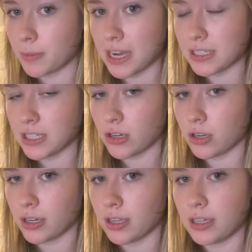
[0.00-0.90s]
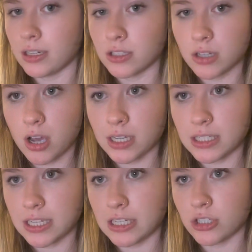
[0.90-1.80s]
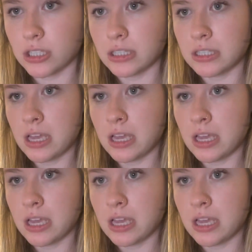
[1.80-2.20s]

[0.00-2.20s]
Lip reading: bacteria. It is not contagious.